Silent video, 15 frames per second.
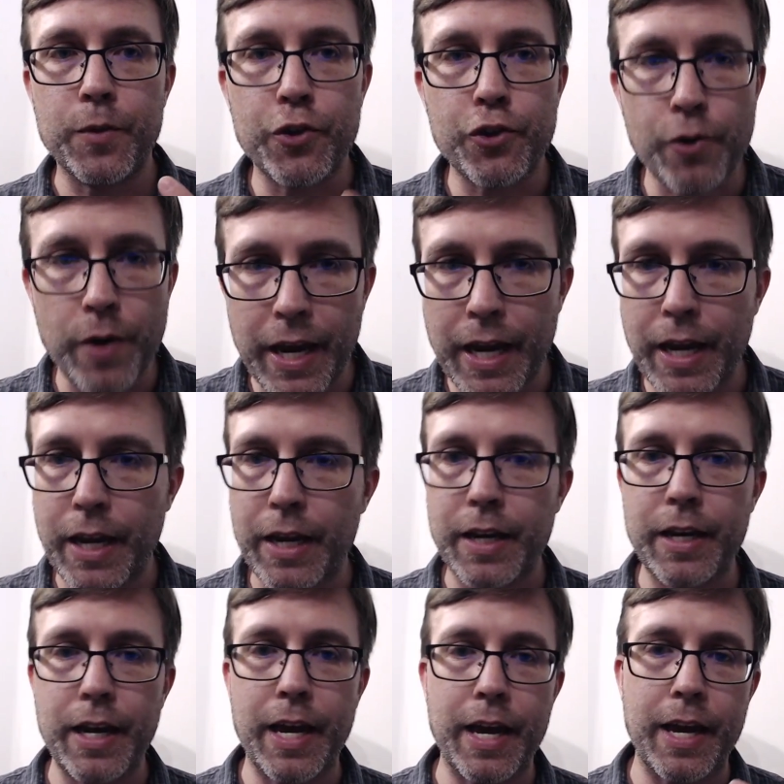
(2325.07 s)

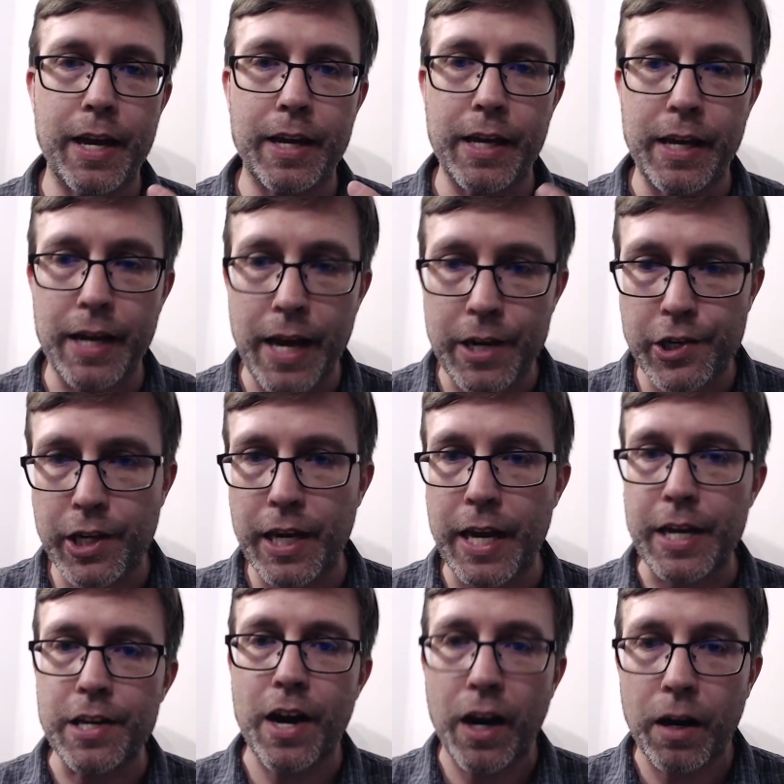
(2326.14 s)
train and, and
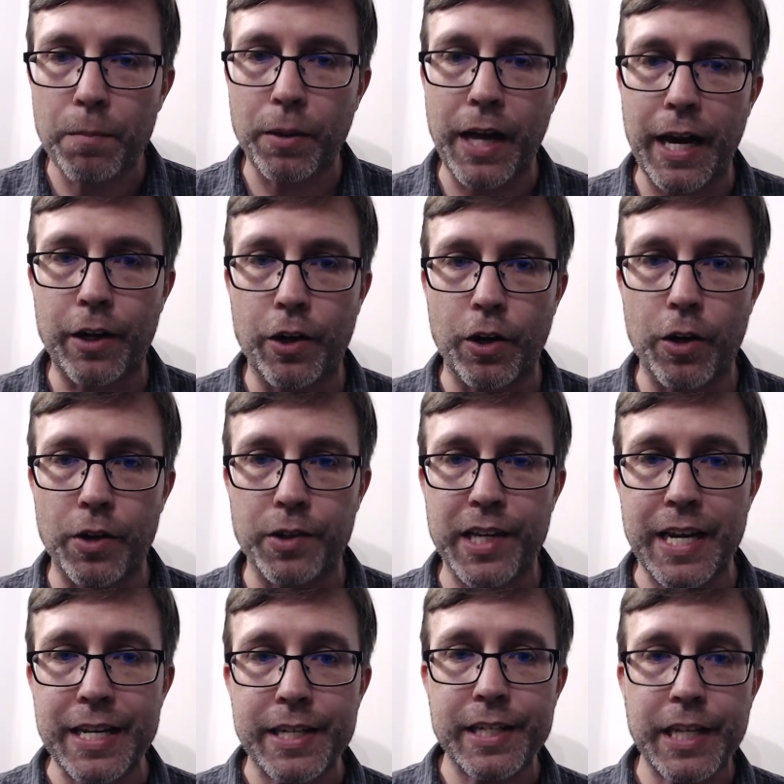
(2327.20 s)
educate young black girls
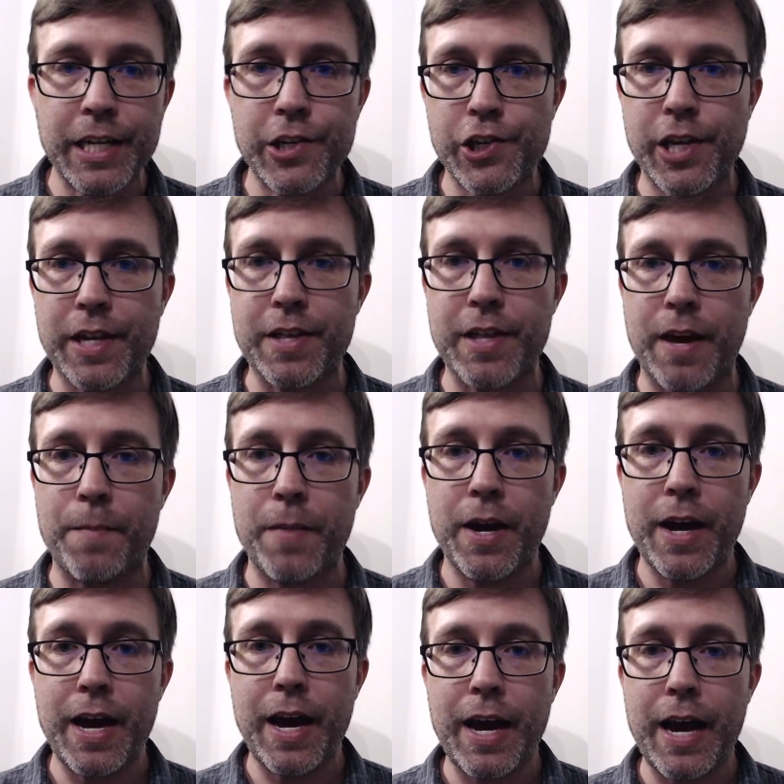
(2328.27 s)
and teaching them
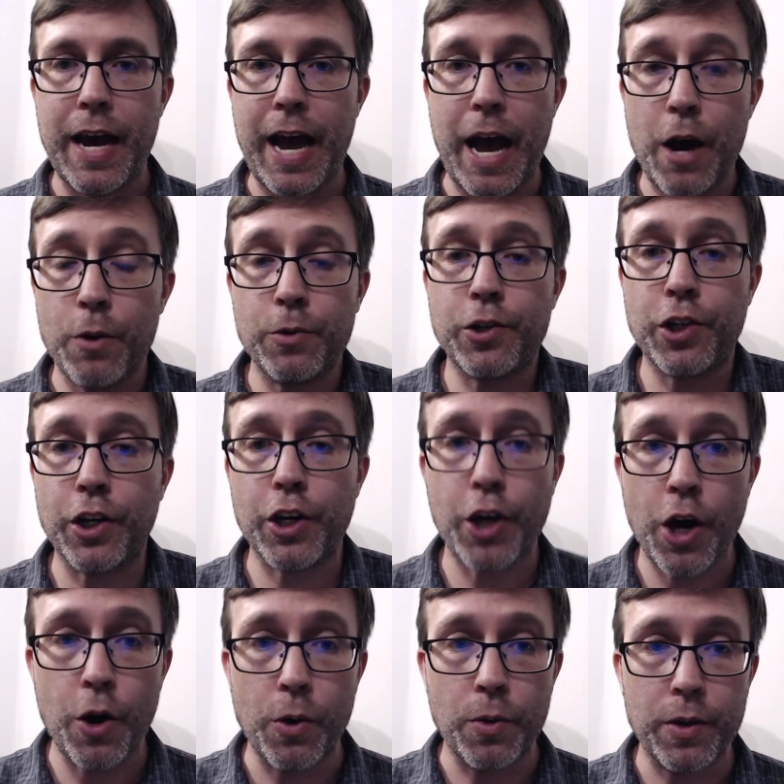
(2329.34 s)
how to
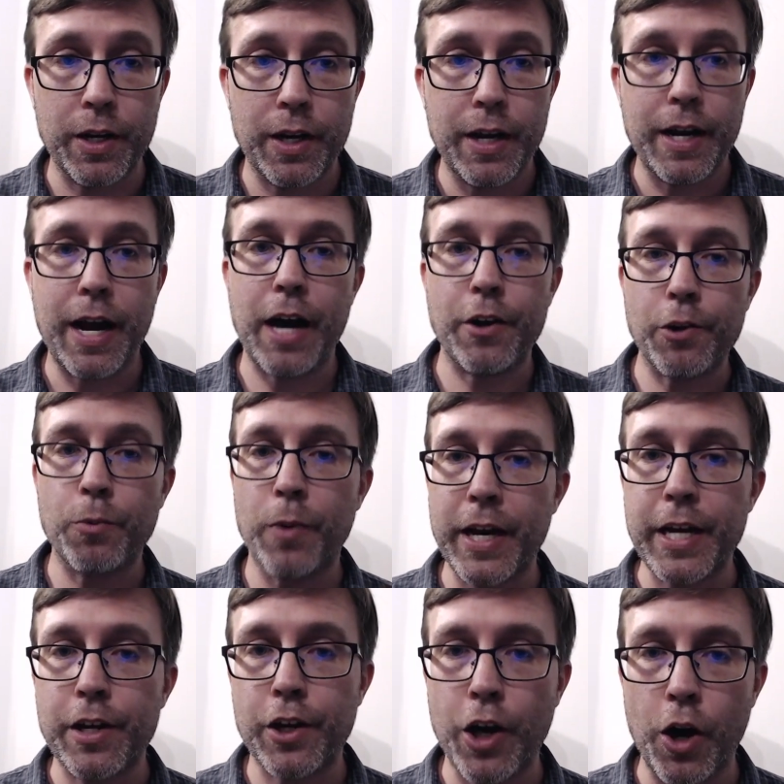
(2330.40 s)
code how to
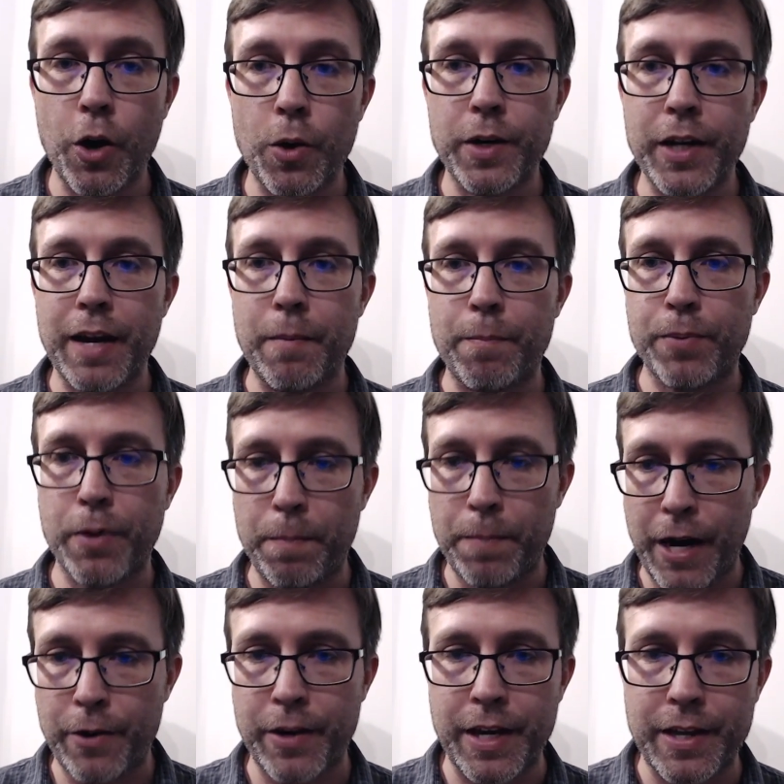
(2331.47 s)
write code and
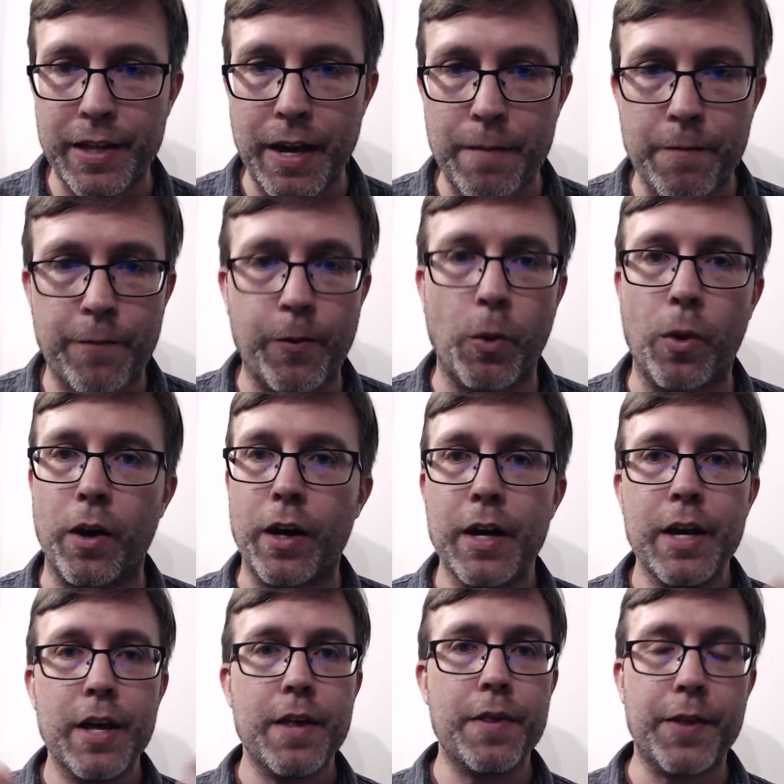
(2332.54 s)
preparing them for
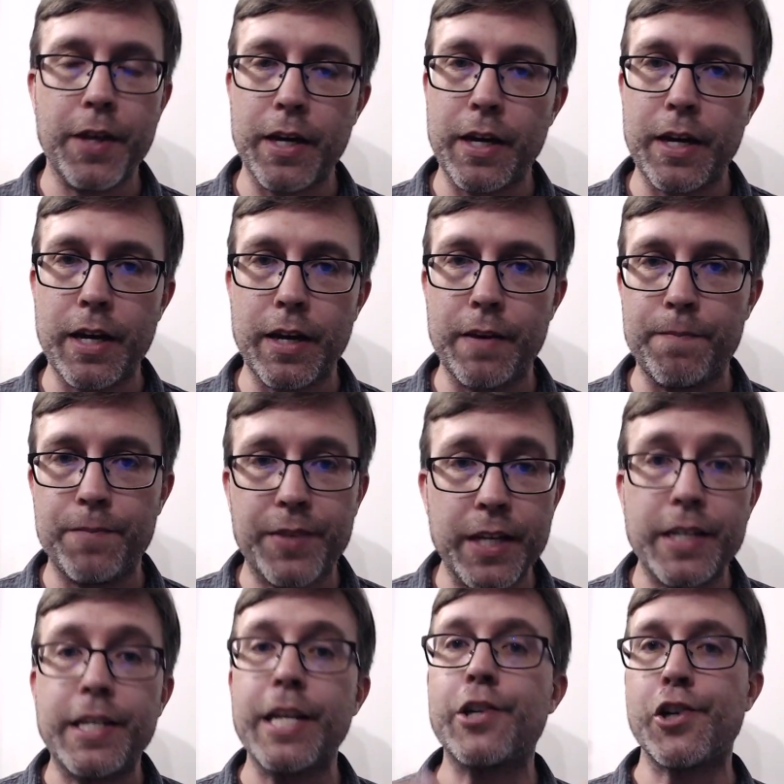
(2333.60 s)
the the
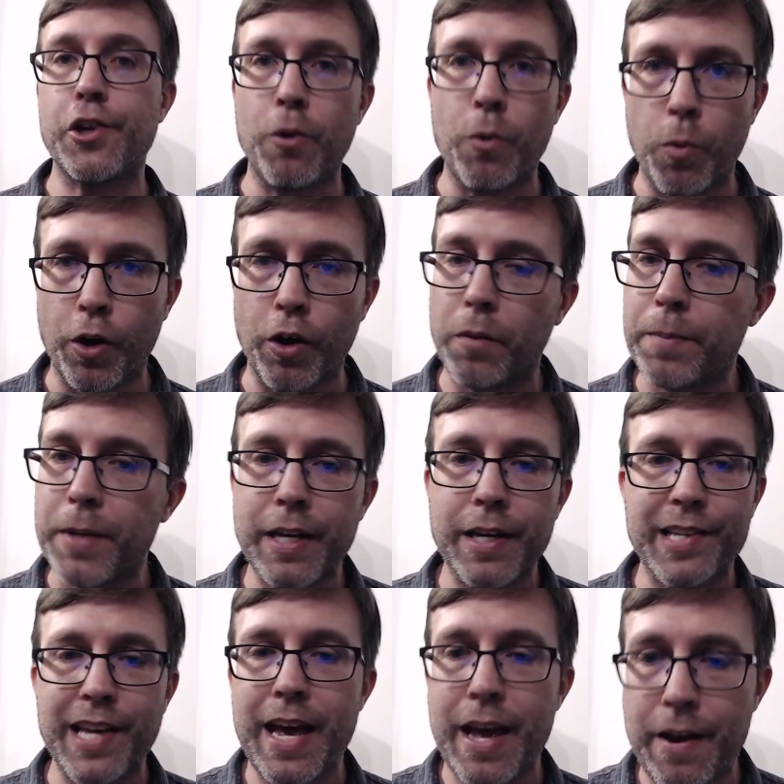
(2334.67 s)
digital world
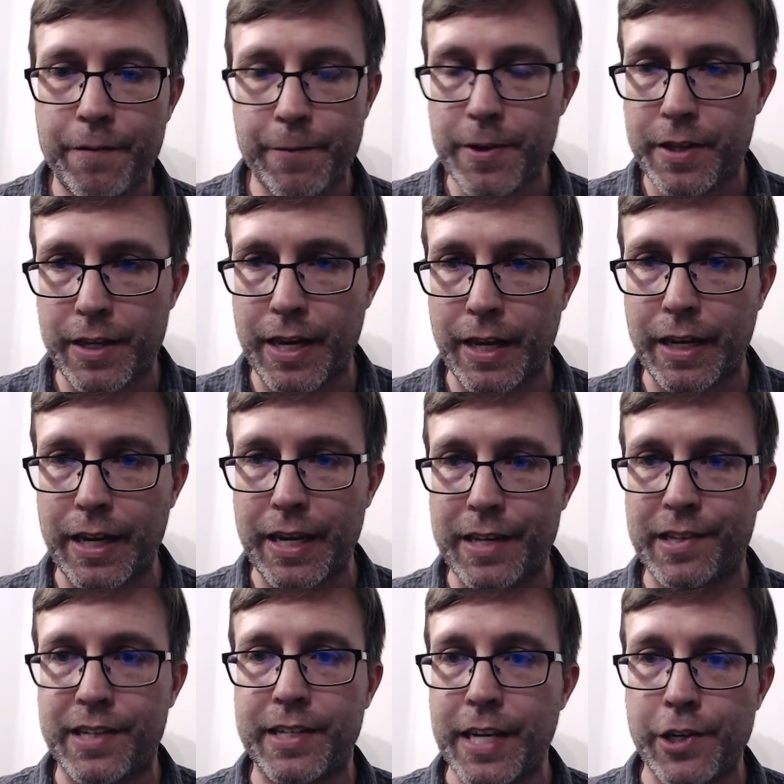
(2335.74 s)
because everything
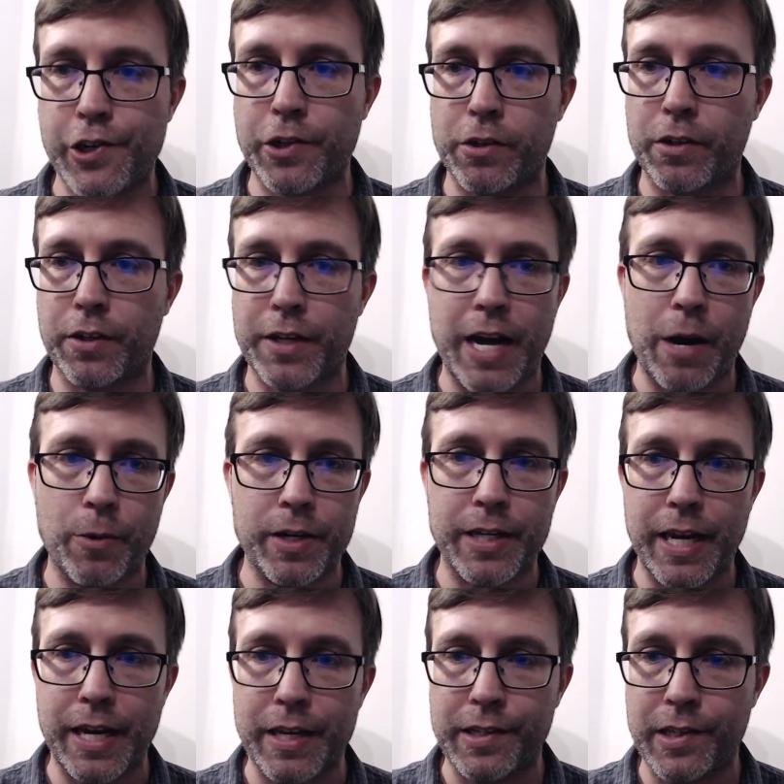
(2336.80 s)
is digital
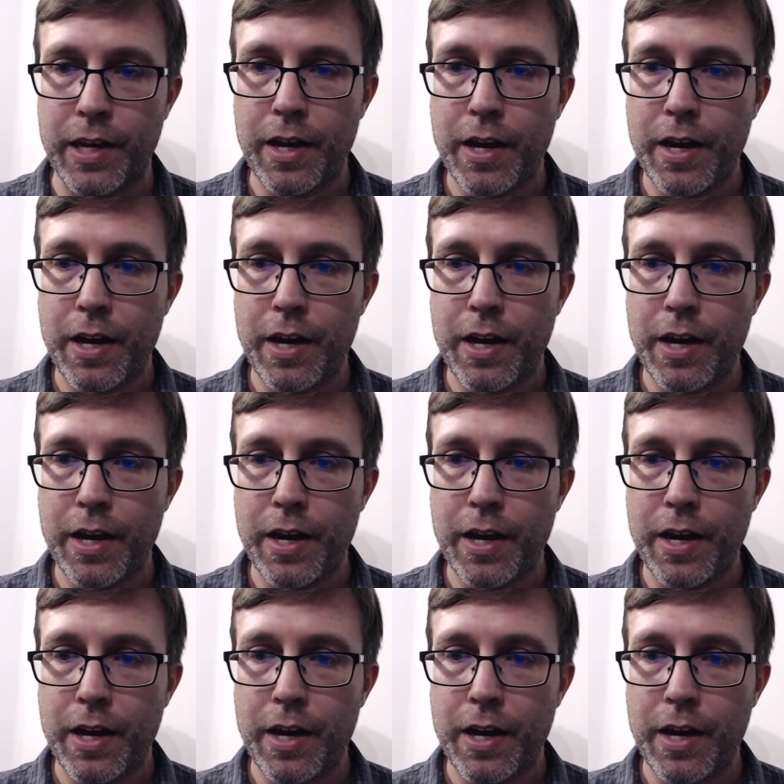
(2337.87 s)
nowadays.